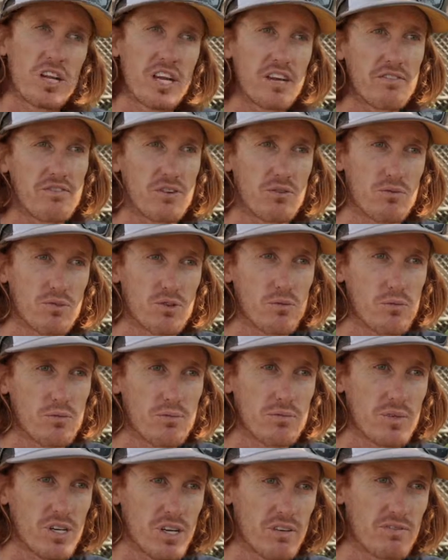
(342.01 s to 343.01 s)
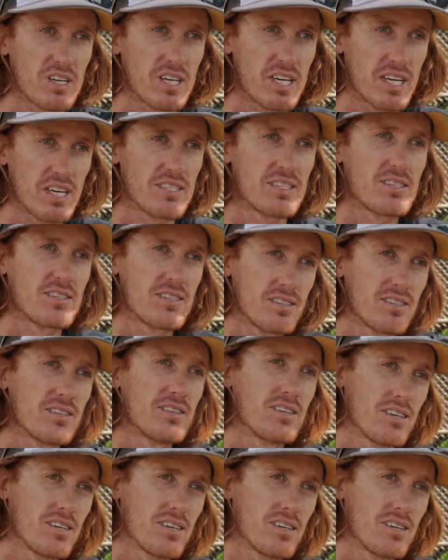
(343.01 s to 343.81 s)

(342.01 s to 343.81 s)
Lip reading: need for room of the kids.